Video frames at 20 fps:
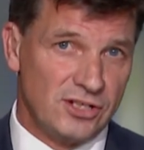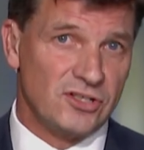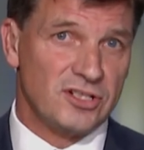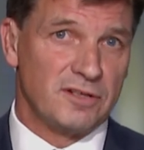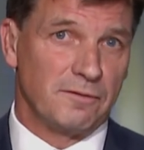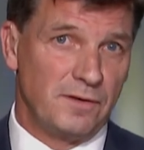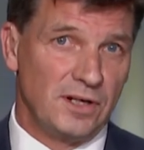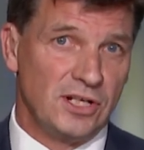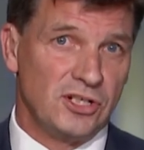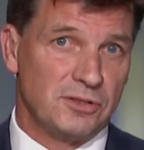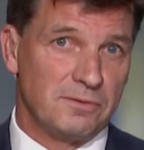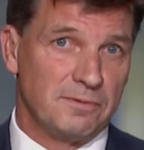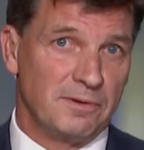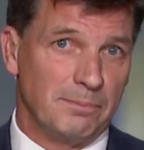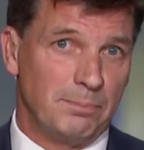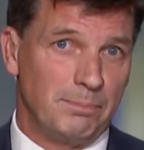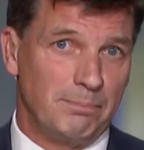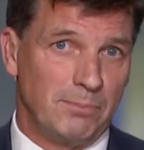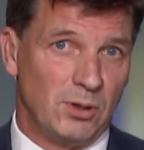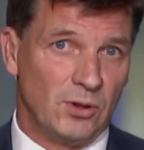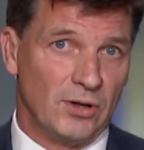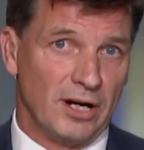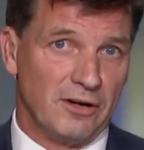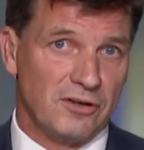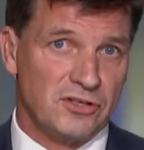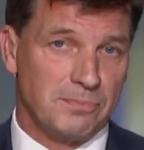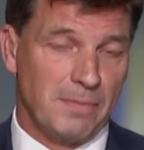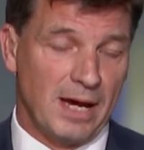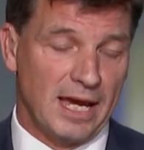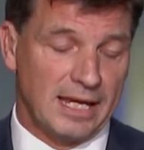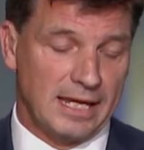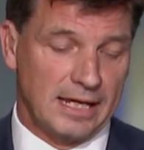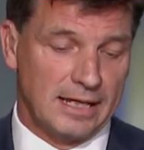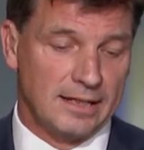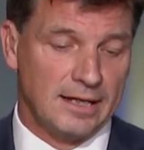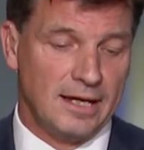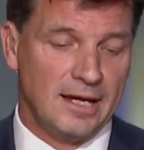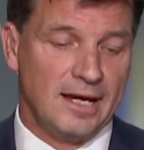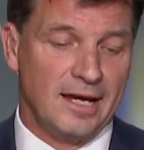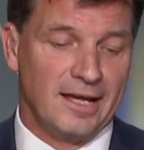just to finish the point I was making,
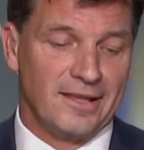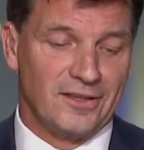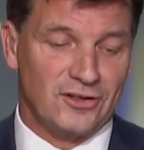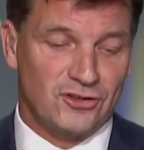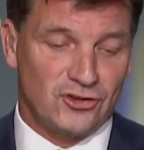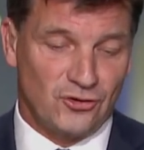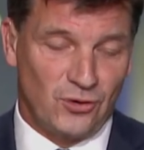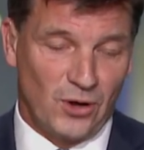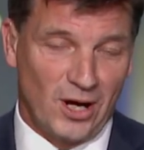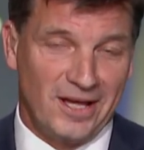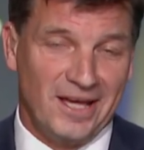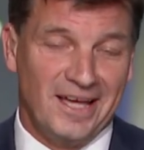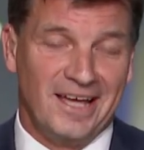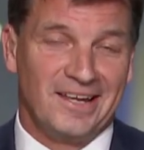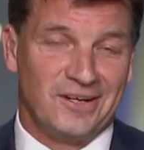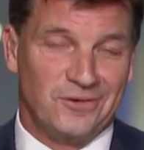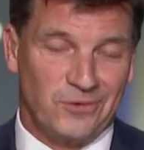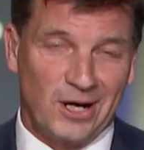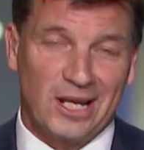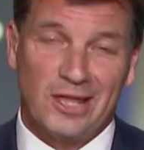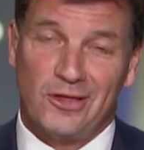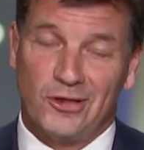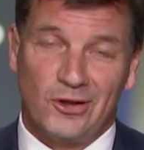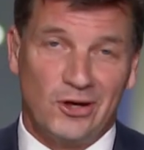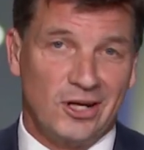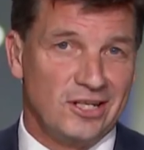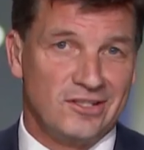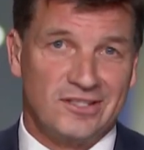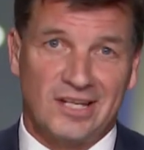the 2030